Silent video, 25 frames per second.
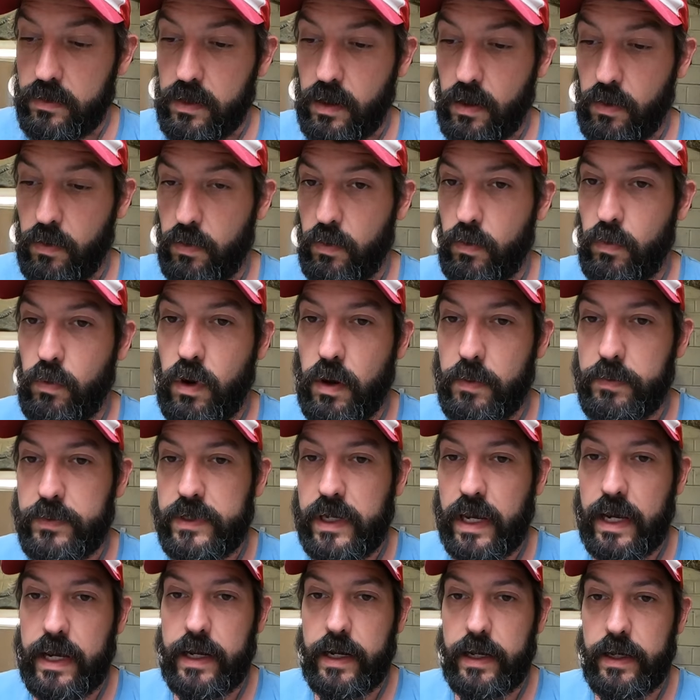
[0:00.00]
So what
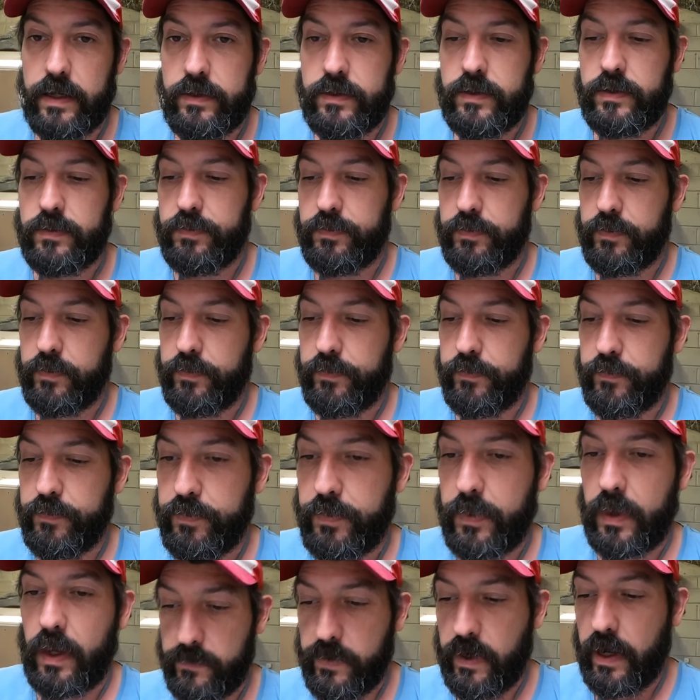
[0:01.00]
I'm saying is,
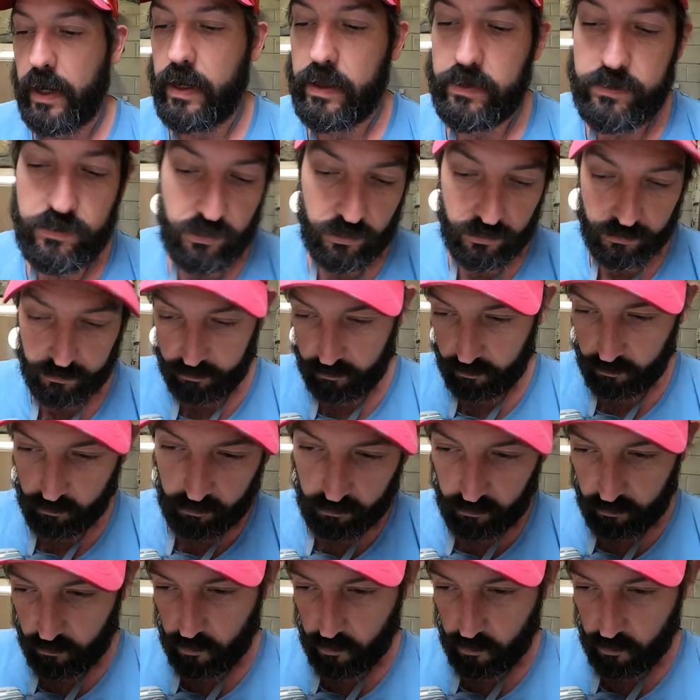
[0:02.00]
right, let's just,